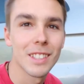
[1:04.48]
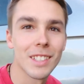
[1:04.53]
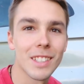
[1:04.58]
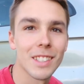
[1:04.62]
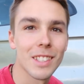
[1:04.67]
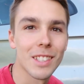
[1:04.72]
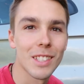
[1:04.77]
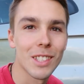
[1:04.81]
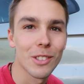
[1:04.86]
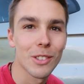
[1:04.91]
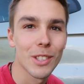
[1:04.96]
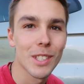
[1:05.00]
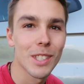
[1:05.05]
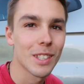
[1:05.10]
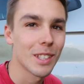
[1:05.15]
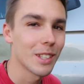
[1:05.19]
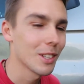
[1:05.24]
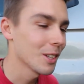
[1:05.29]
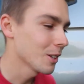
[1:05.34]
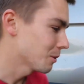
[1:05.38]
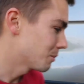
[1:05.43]
Just destroys the
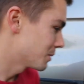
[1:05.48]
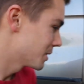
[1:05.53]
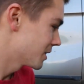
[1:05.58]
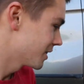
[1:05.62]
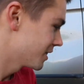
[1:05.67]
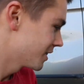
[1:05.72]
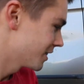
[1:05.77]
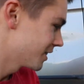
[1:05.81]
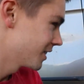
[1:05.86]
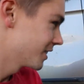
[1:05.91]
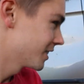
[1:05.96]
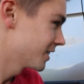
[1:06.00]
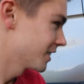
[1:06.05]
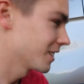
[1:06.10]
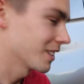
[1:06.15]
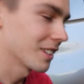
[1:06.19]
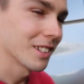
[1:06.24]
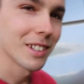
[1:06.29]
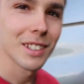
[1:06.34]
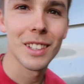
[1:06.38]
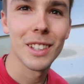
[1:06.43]
curbs.
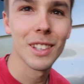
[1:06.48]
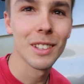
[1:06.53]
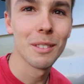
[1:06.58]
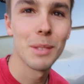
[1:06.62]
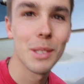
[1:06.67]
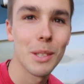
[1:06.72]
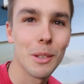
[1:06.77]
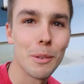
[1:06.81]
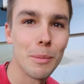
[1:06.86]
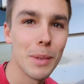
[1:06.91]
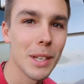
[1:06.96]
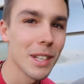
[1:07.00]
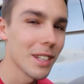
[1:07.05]
Curbs don't